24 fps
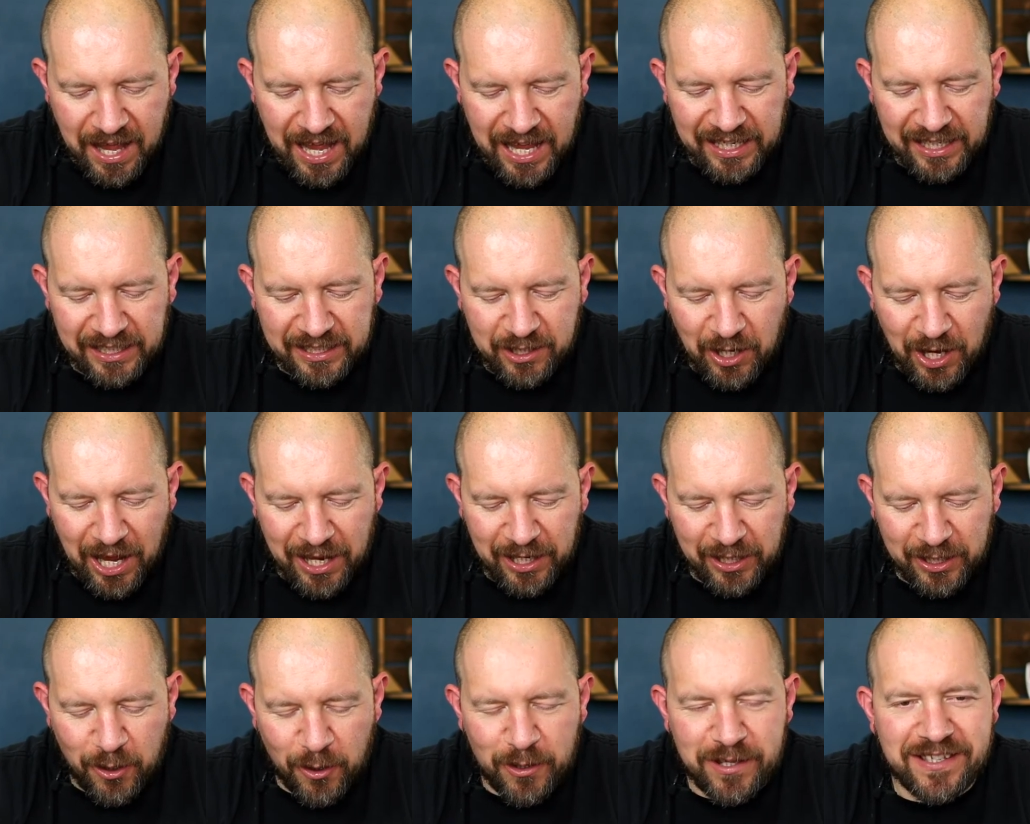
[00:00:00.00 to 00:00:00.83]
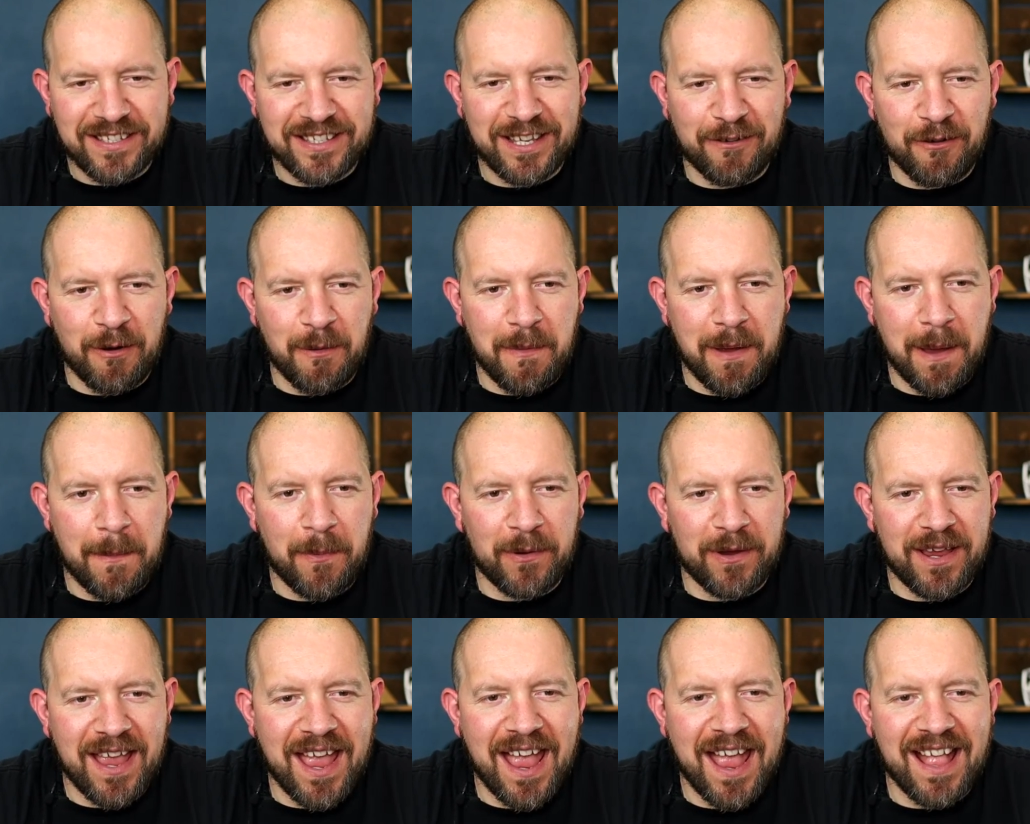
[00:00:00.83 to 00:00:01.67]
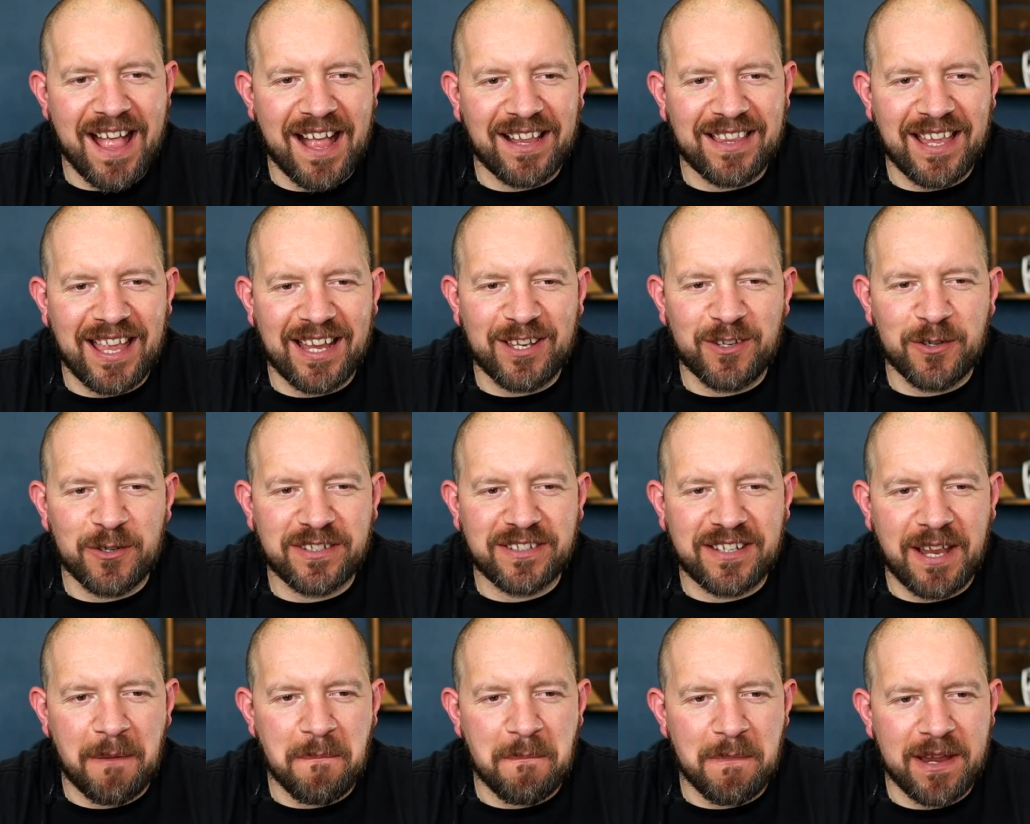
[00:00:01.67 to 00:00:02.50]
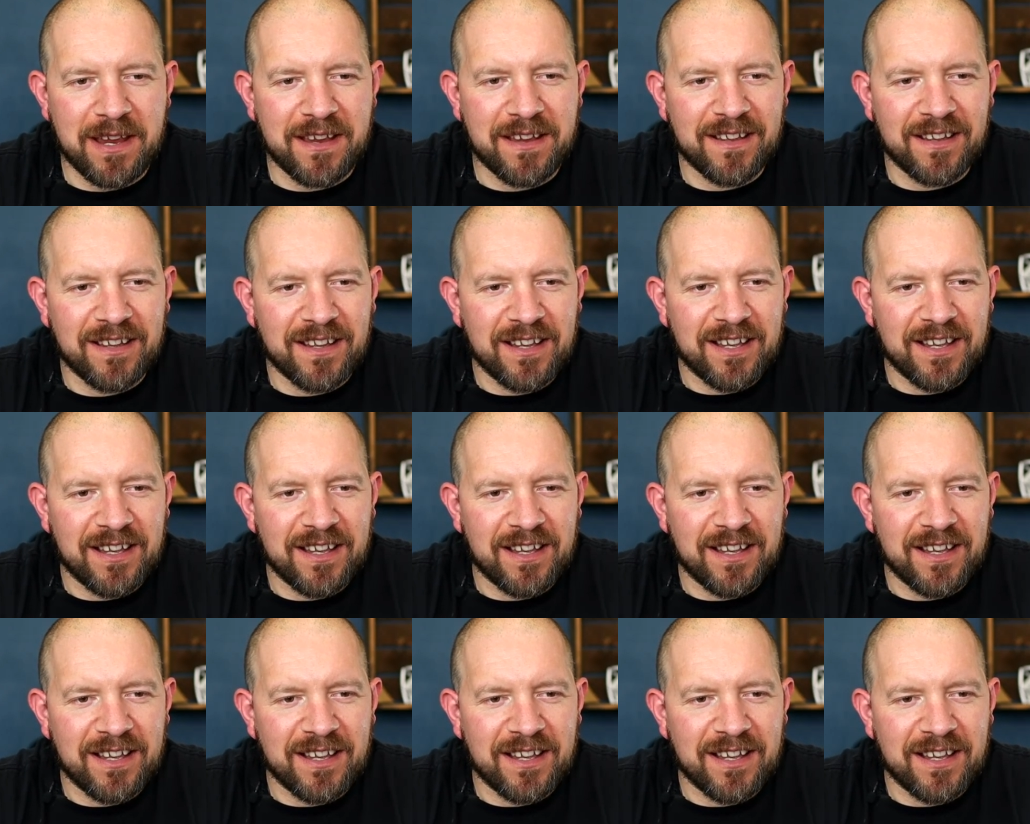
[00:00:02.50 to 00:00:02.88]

I'll I'll consider it, mate. But yeah, it does tempt me.